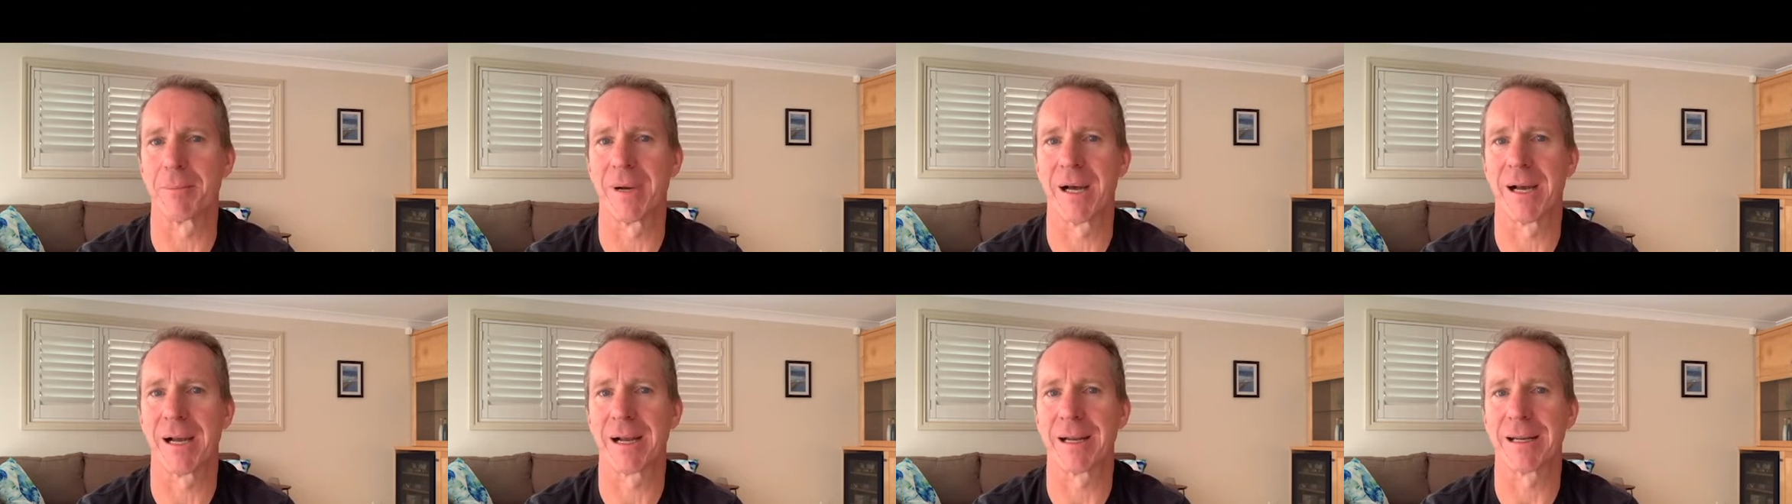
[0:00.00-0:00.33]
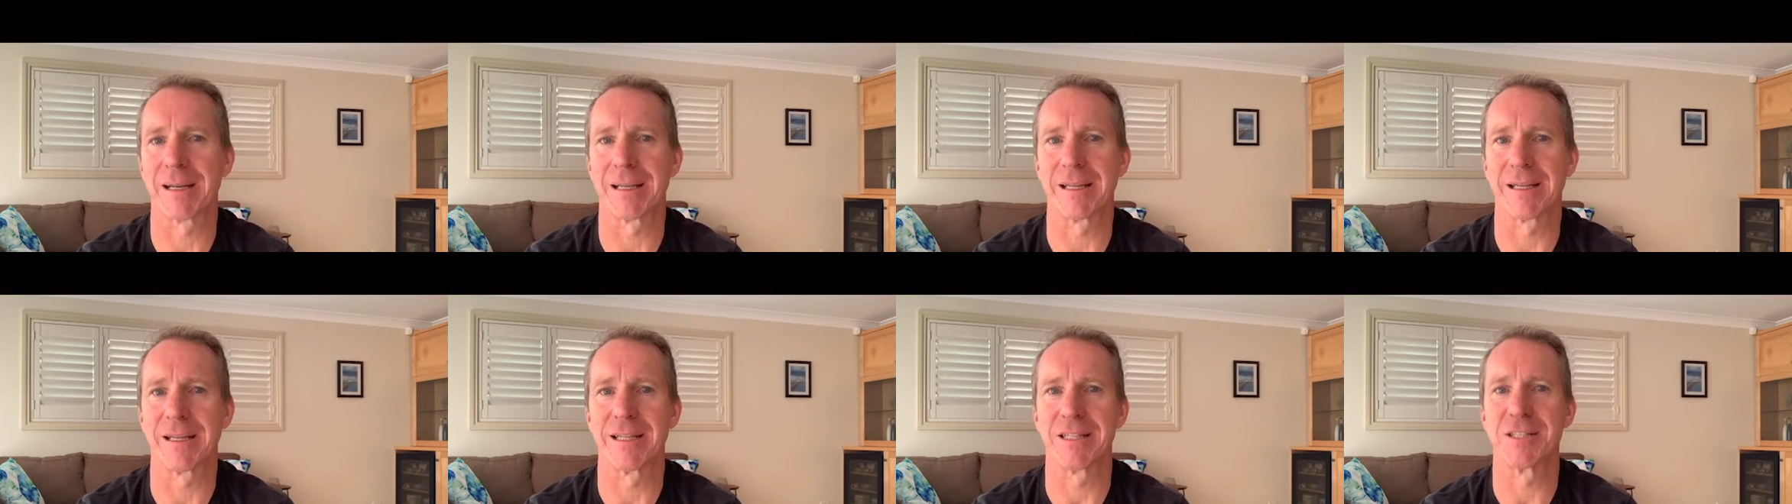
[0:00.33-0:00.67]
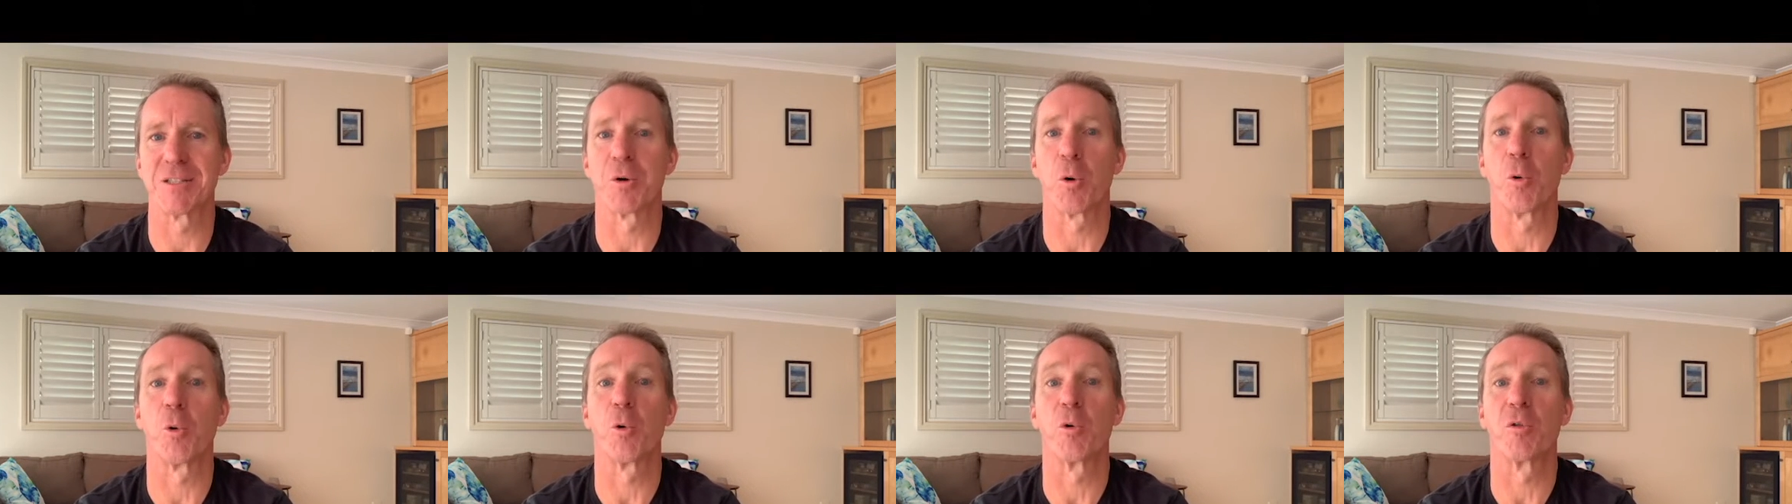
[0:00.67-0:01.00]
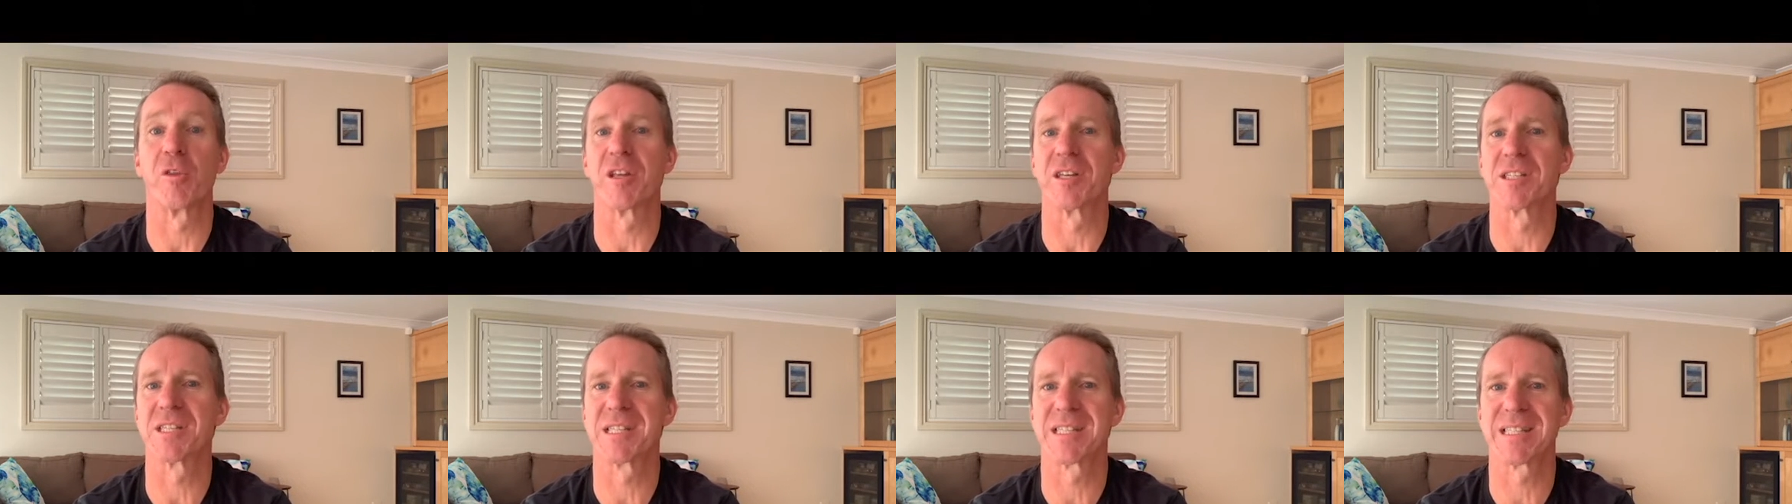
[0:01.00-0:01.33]
marketing is all
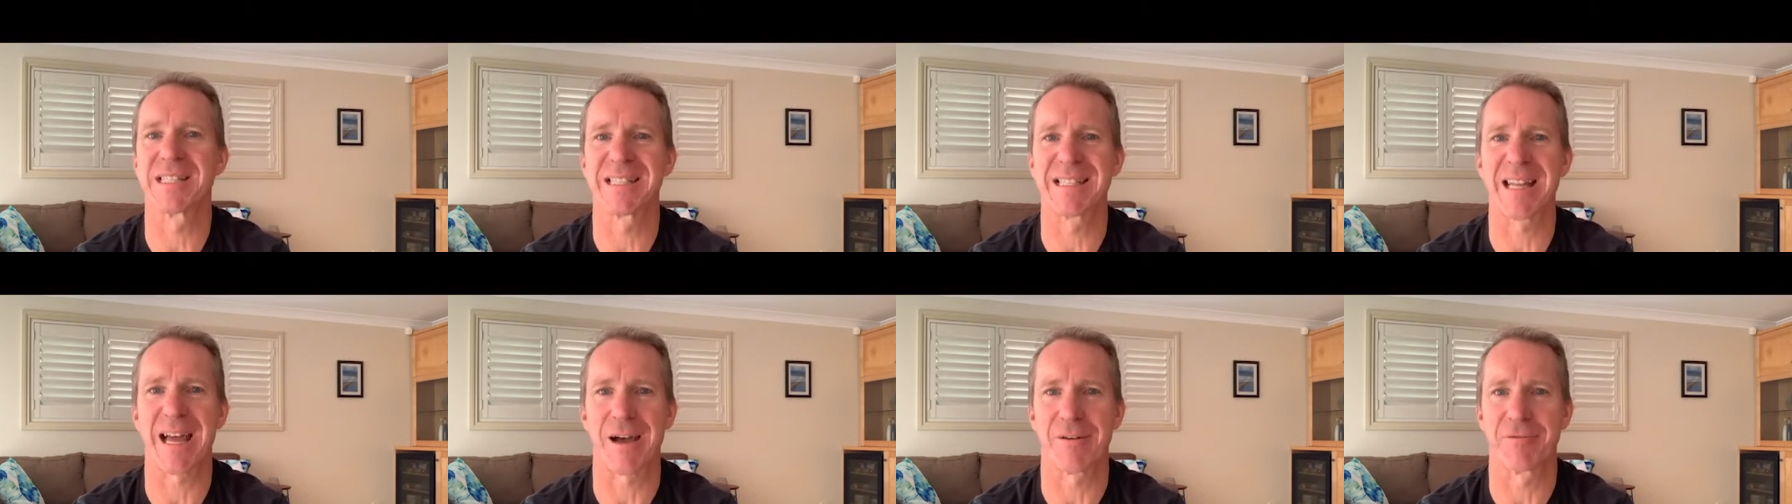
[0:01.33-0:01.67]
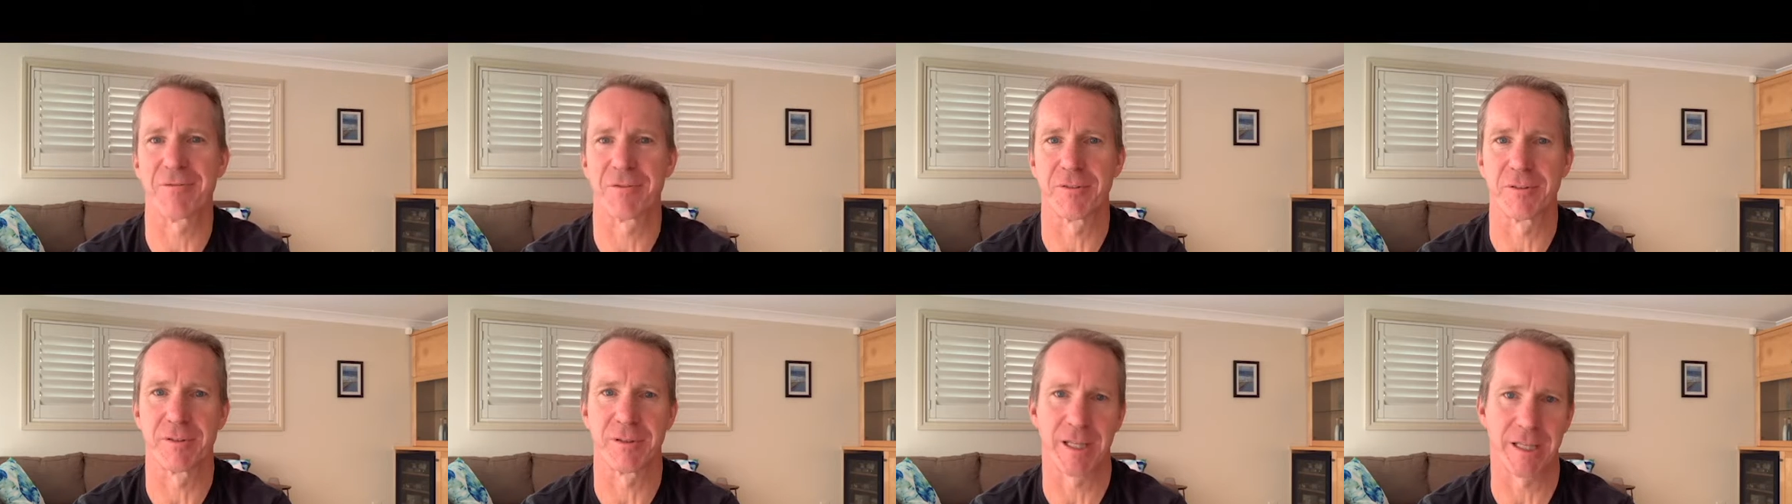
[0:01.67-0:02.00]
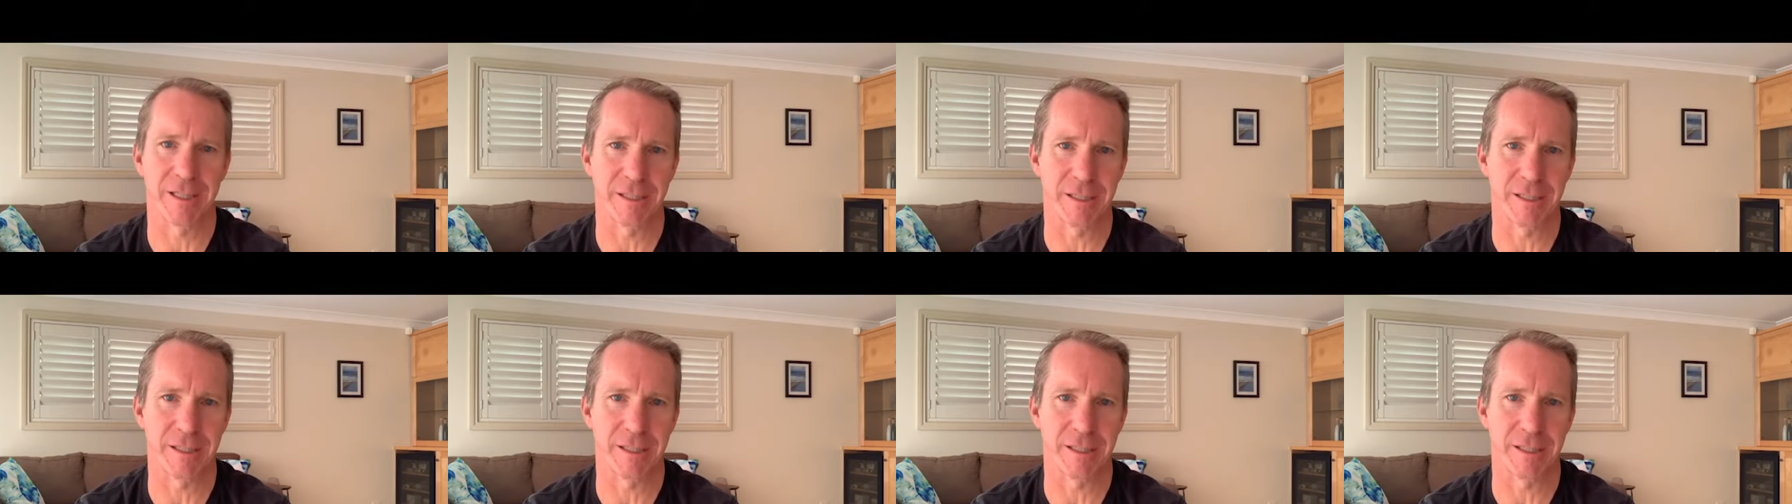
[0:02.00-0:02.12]
the stuff that